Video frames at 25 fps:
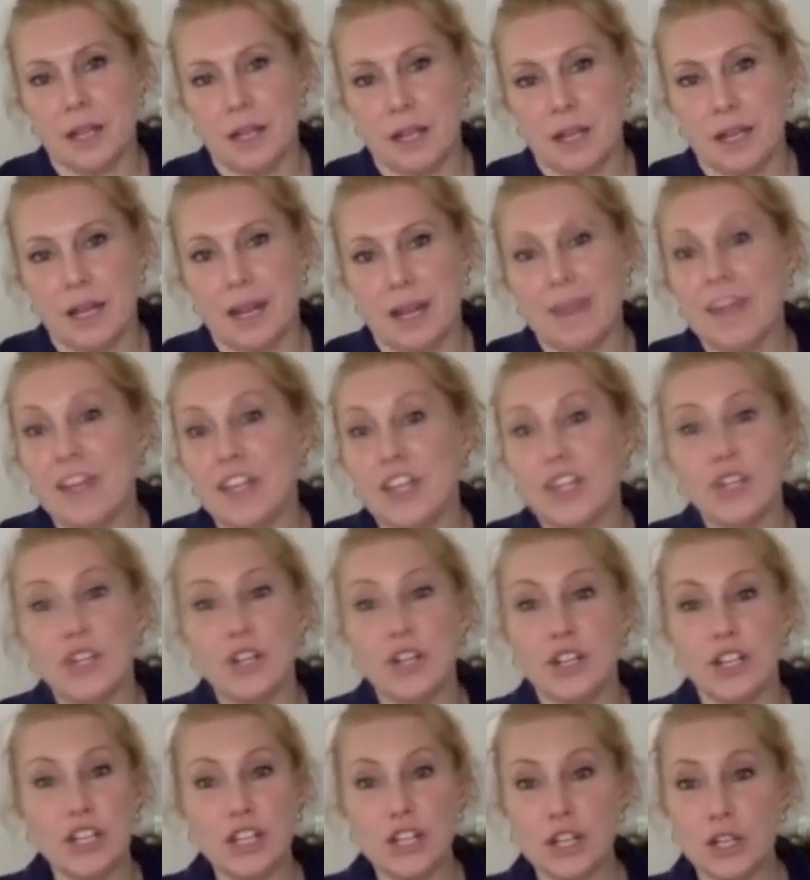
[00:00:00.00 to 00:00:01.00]
And then you
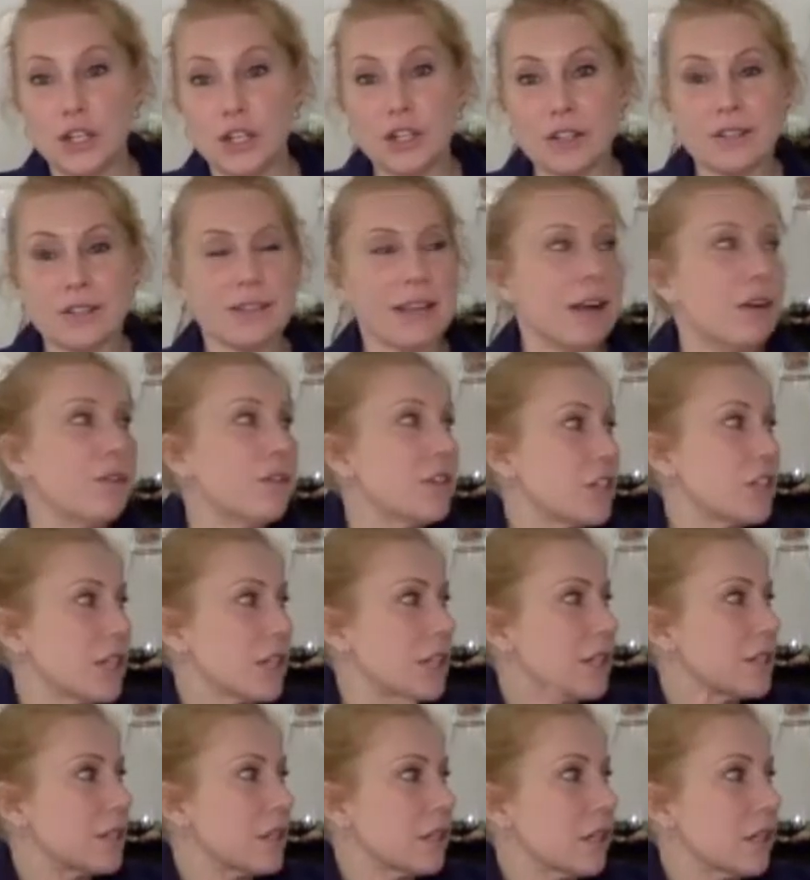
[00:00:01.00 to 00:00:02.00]
can salvage
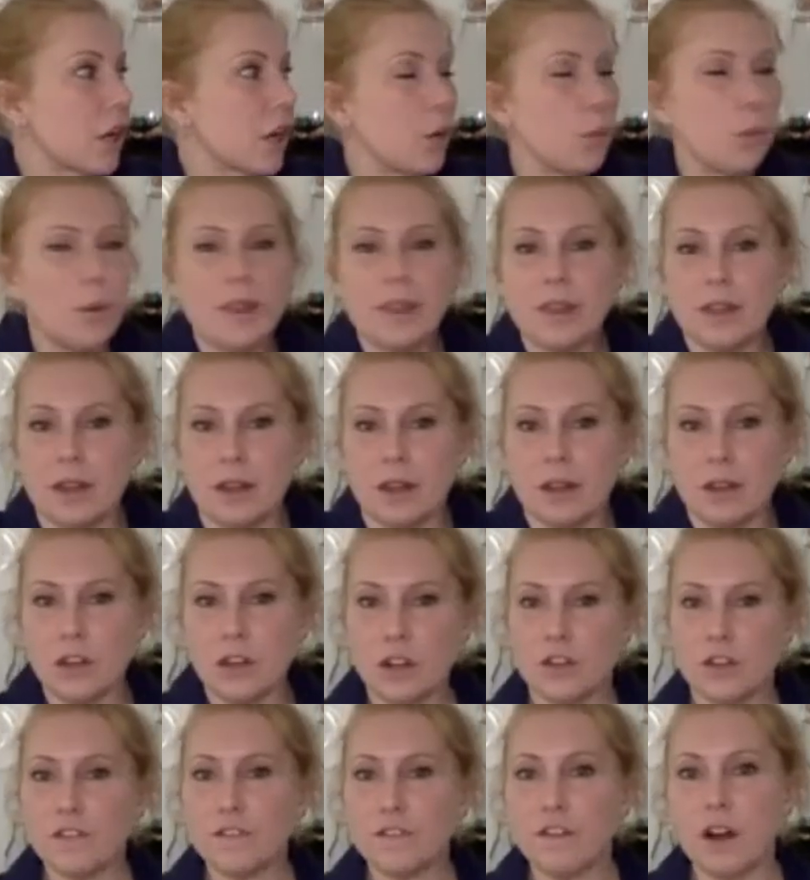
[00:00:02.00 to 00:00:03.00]
things that go with it. You
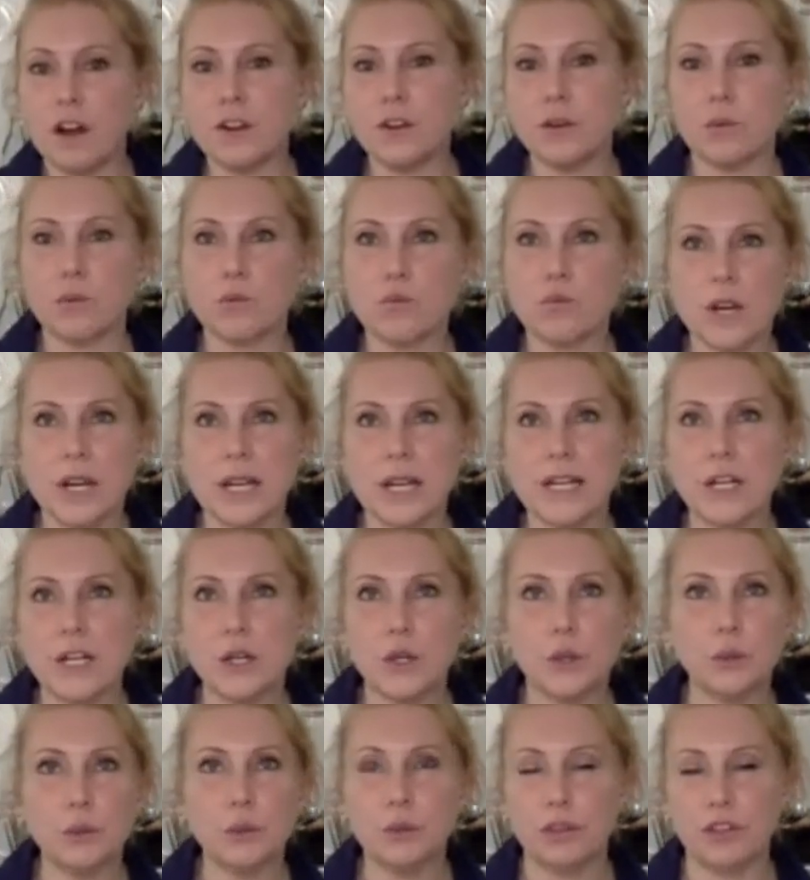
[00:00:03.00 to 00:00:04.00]
could find a really
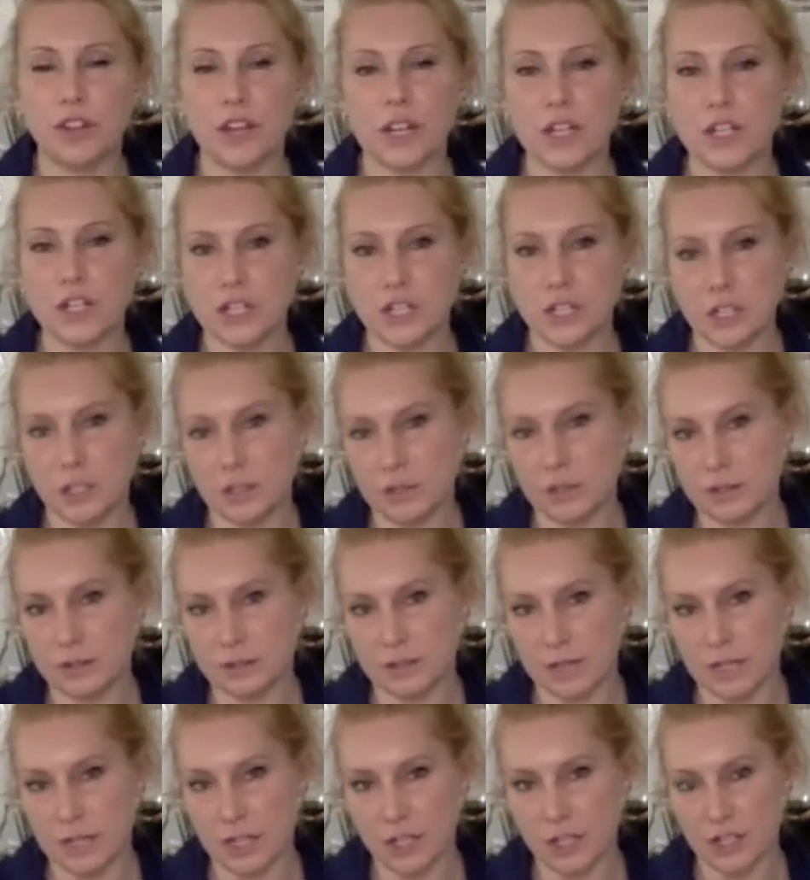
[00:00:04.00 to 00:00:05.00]
cool thing to use as a
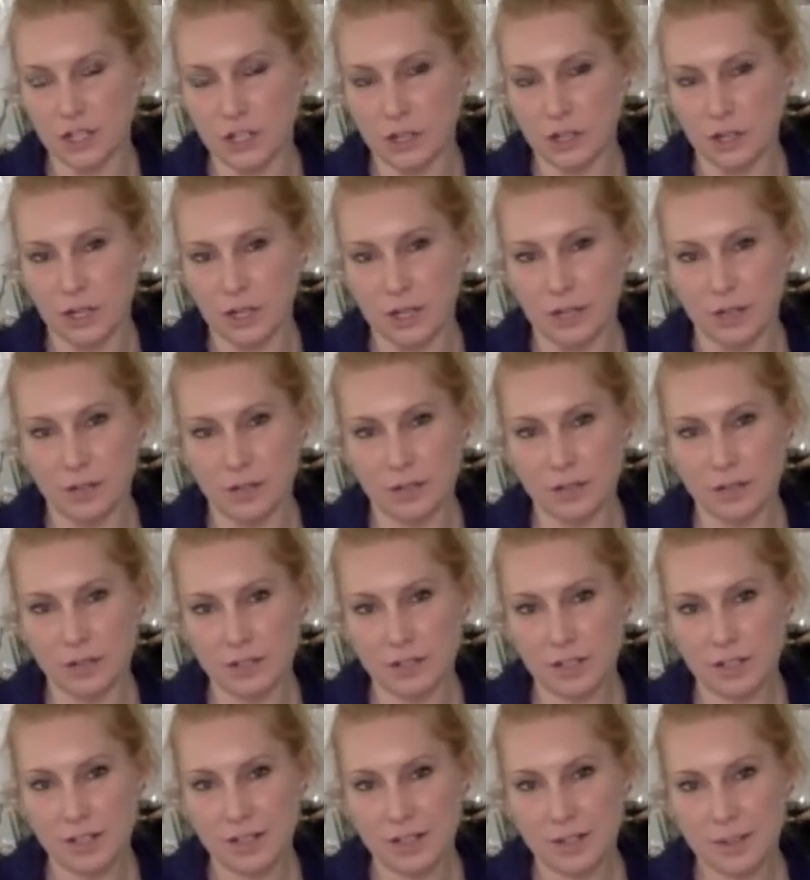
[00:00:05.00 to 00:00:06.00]
kitchen island.
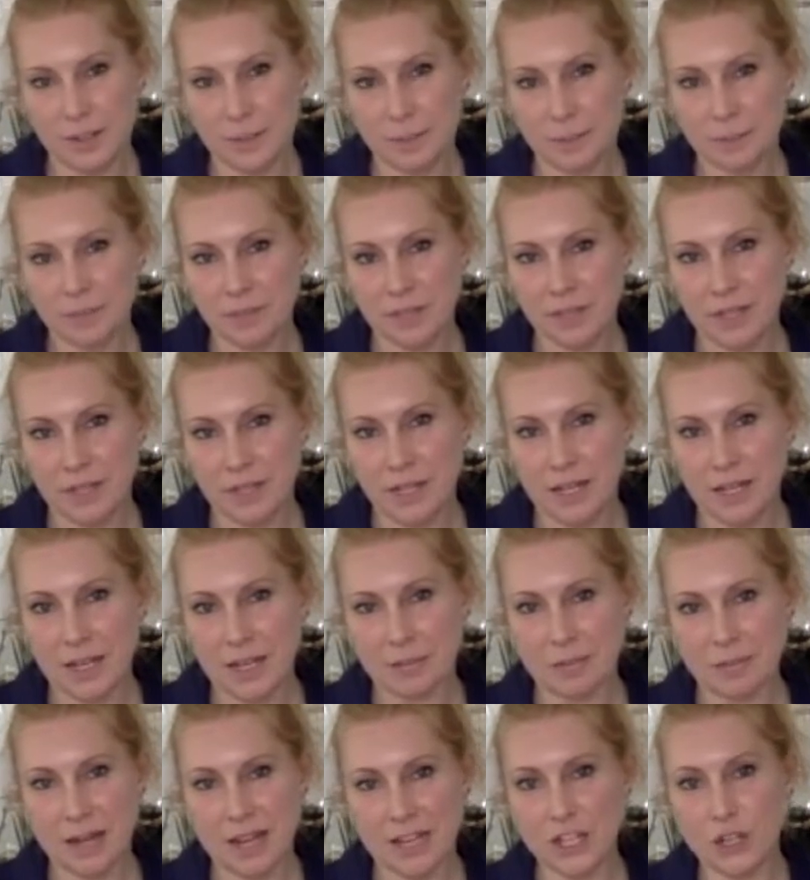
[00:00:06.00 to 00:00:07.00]

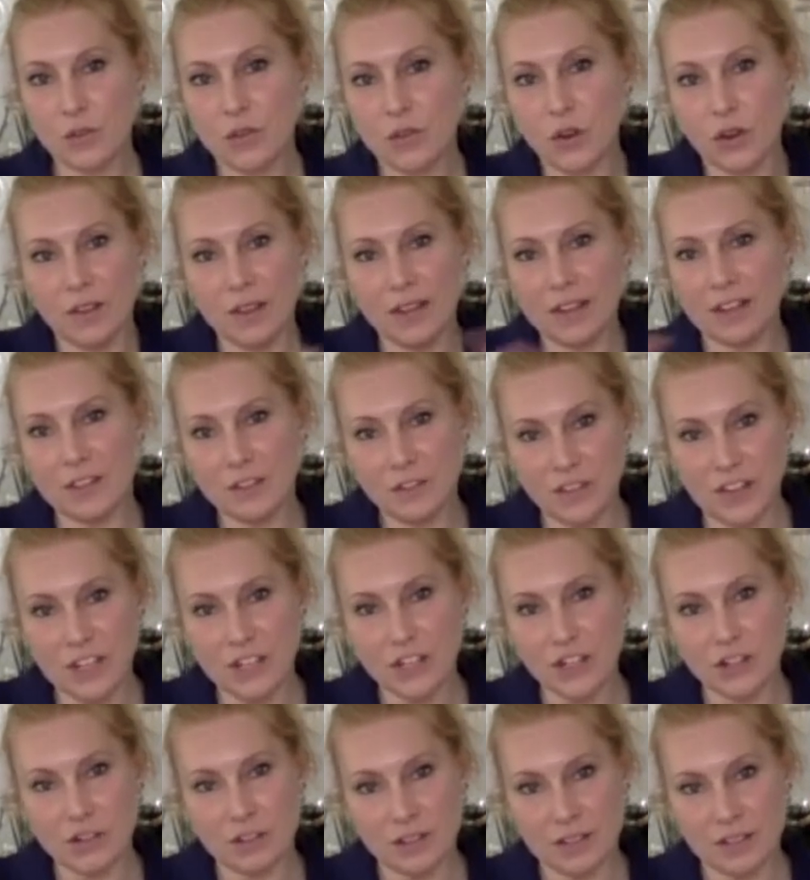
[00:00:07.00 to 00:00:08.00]
And you've got then this
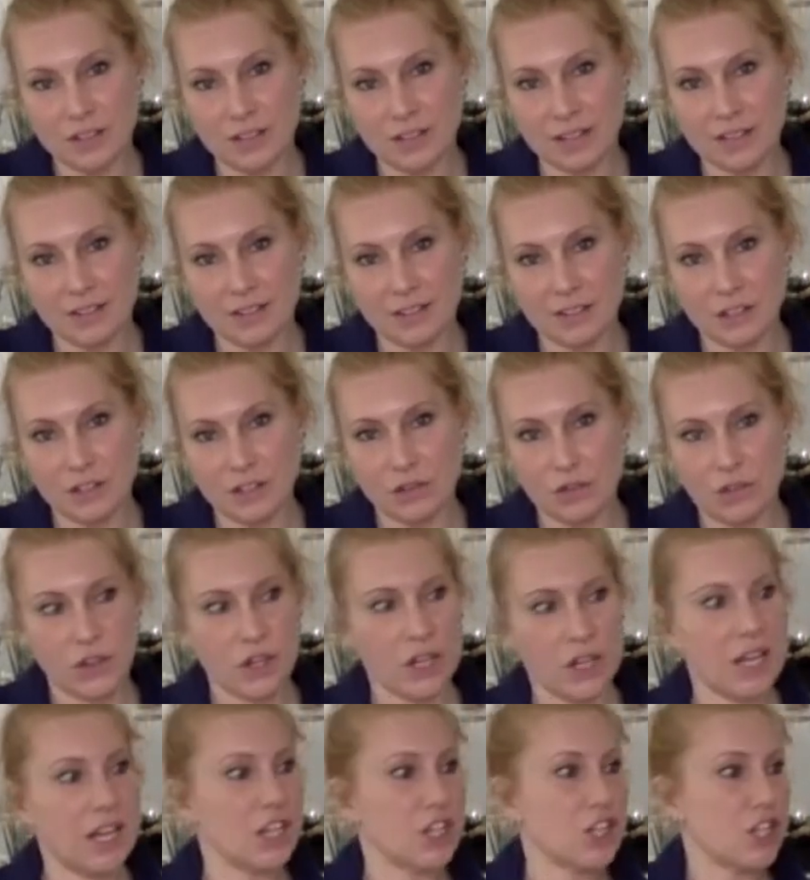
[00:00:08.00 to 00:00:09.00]
feature in the centre of your
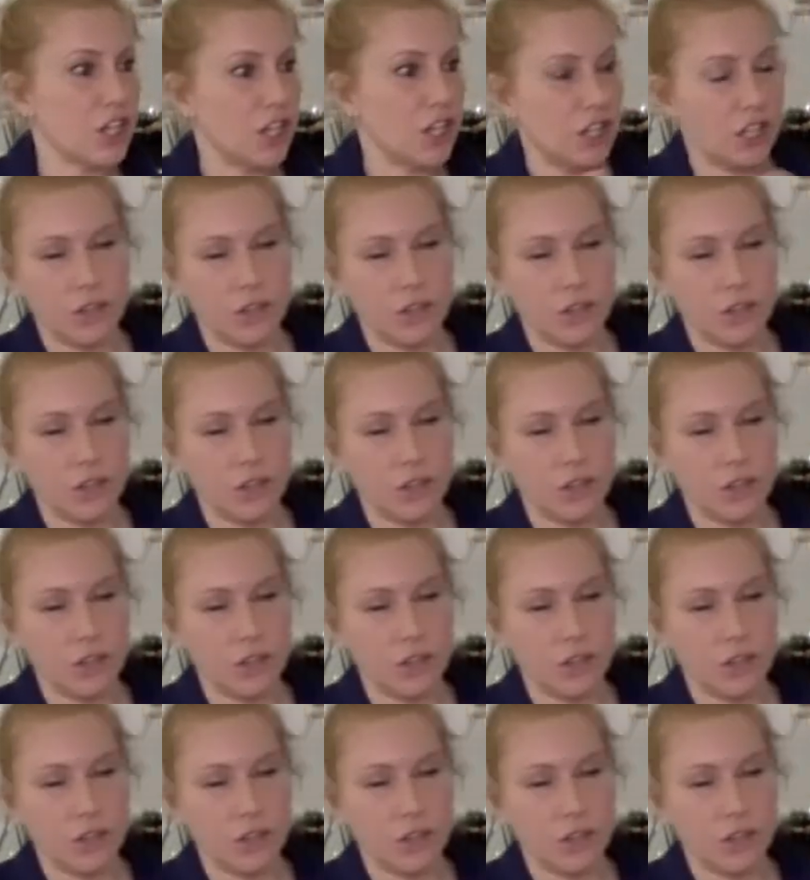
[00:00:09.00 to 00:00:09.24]
kitchen.